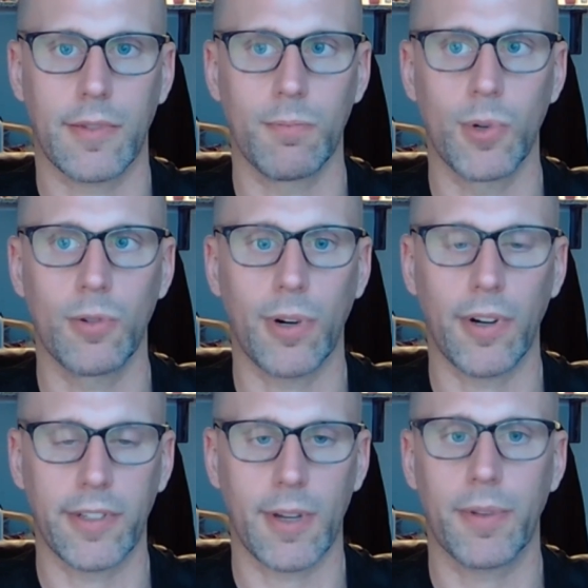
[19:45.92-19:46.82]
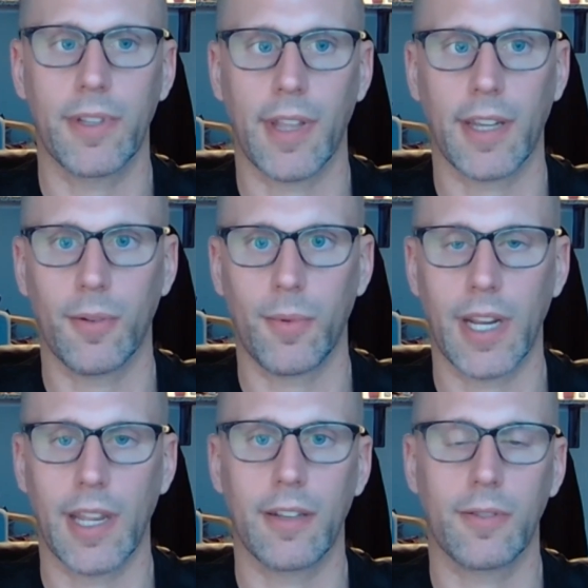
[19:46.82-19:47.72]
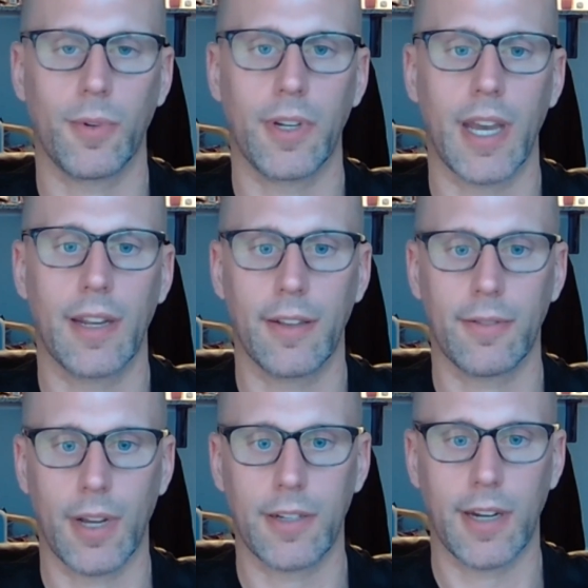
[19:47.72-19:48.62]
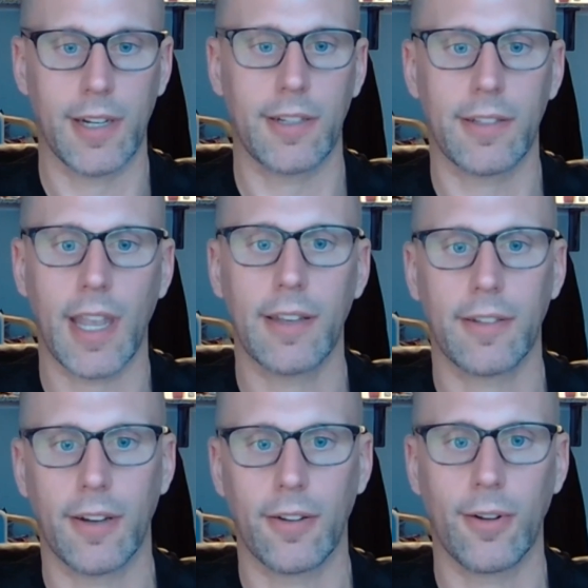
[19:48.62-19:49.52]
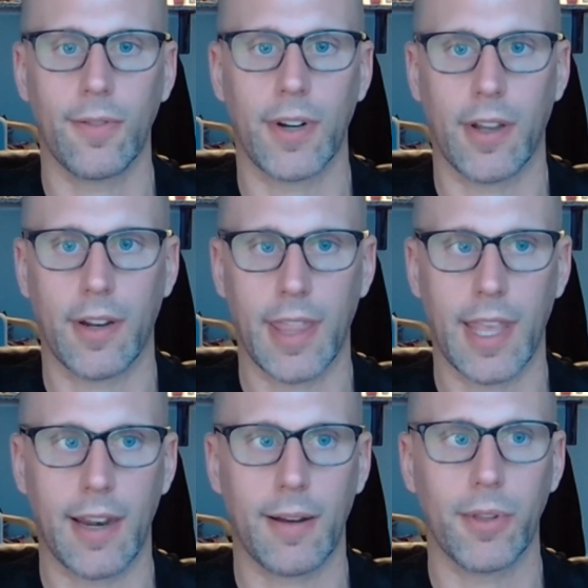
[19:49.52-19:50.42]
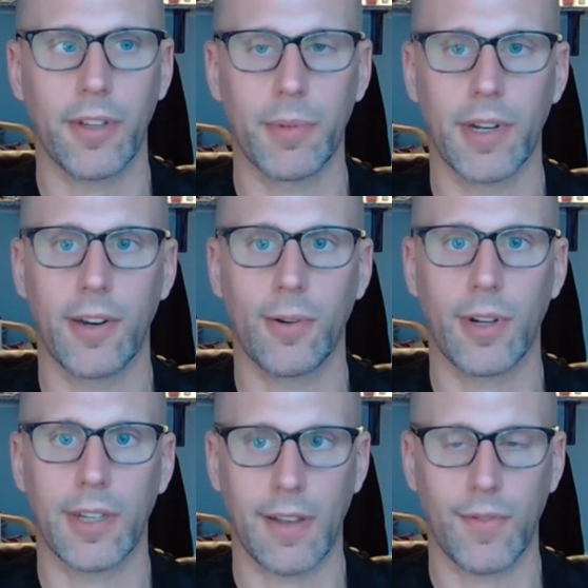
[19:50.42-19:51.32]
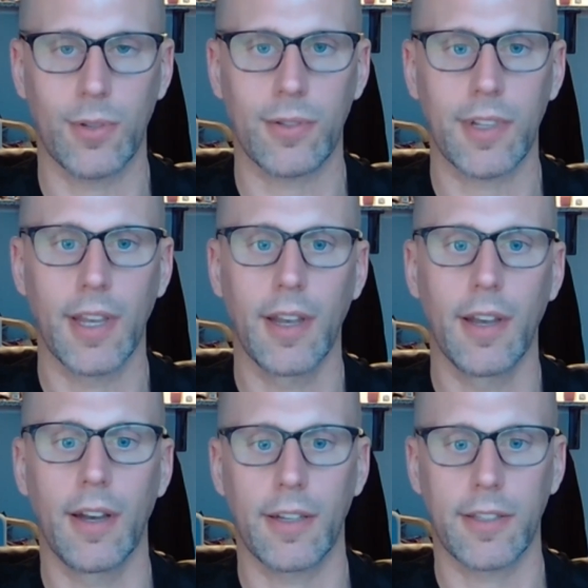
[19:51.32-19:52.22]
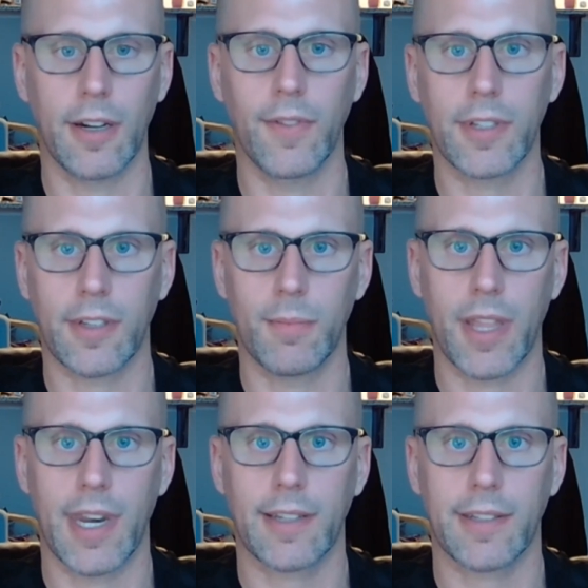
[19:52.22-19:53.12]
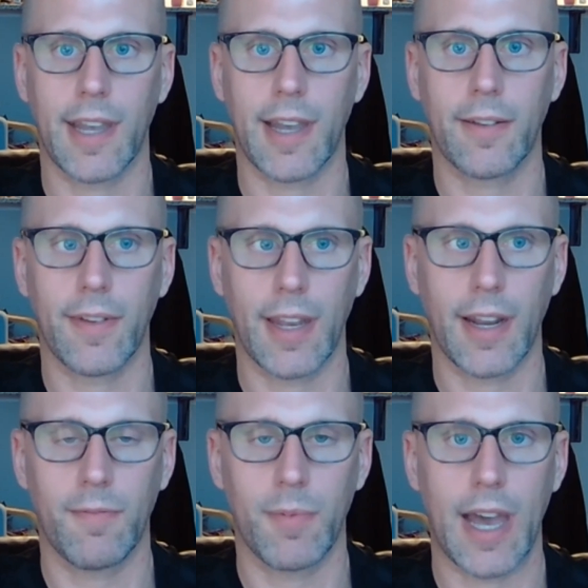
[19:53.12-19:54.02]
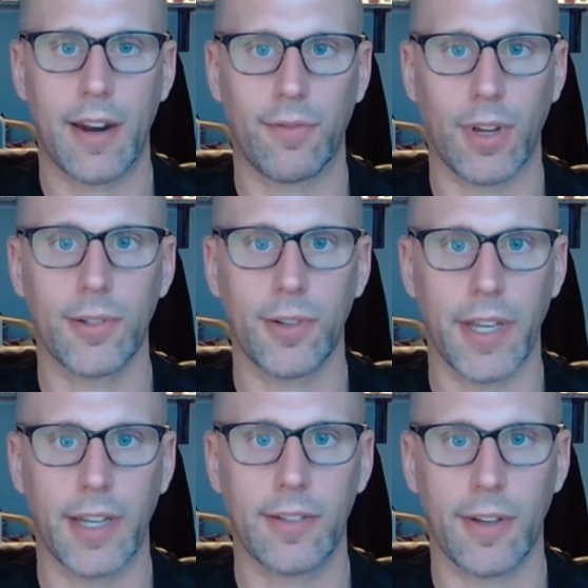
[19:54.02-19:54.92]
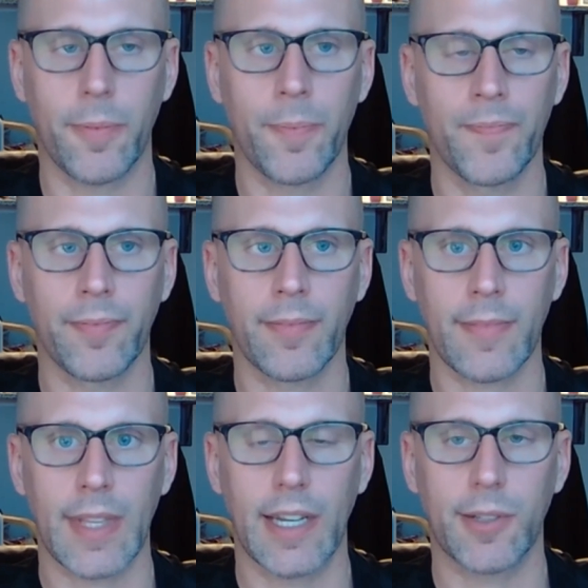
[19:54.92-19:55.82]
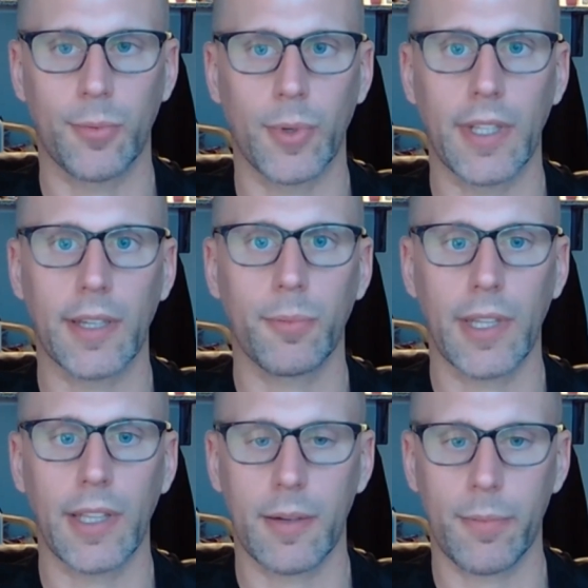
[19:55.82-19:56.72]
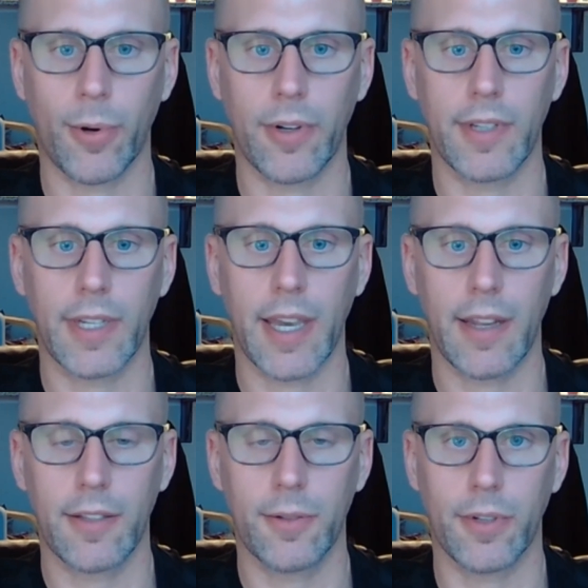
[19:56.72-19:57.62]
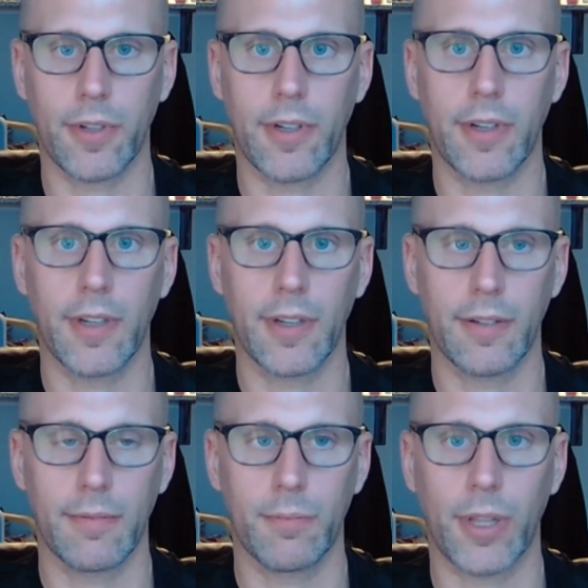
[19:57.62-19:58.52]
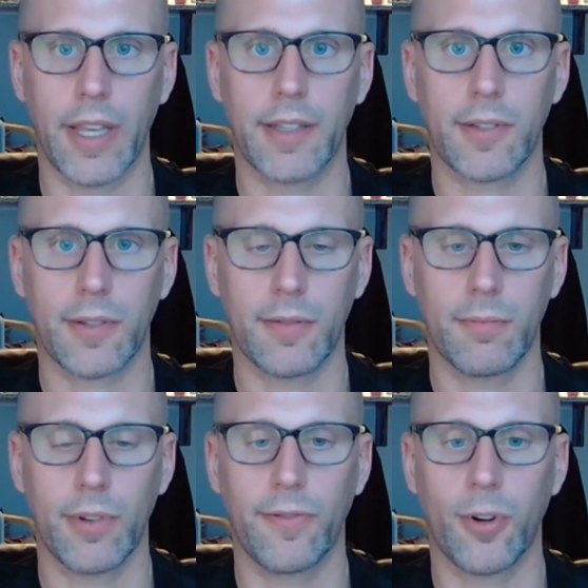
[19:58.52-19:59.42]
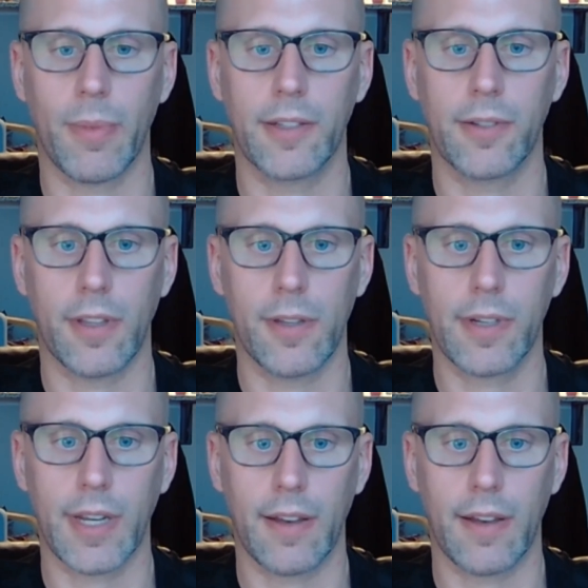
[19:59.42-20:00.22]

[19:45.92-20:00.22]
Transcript: moonballs up into like the 180s, 190s range, and it just stays there overnight. And then I'm a little bit annoyed because I've used a ton of insulin by the next day, and I've been out of range all night. So it's really, really important to get into a good place before bed so that you can